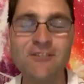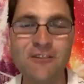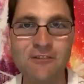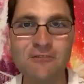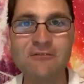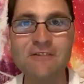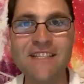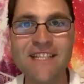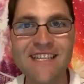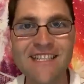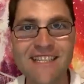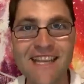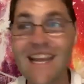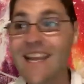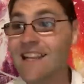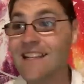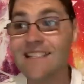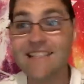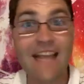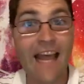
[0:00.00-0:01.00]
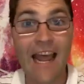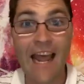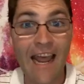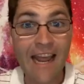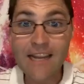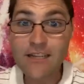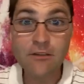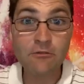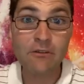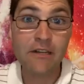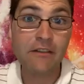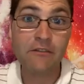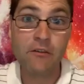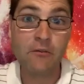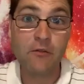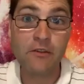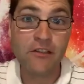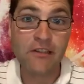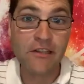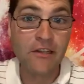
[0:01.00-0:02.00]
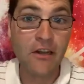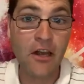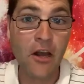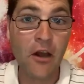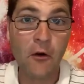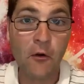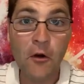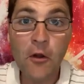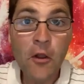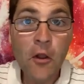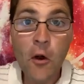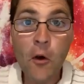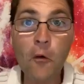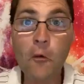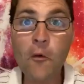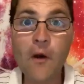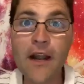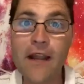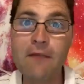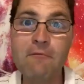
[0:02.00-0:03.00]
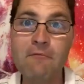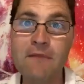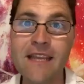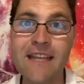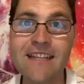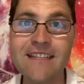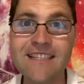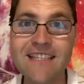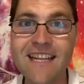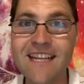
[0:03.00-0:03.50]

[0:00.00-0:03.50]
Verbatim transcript: to today because I don't even really know what it means.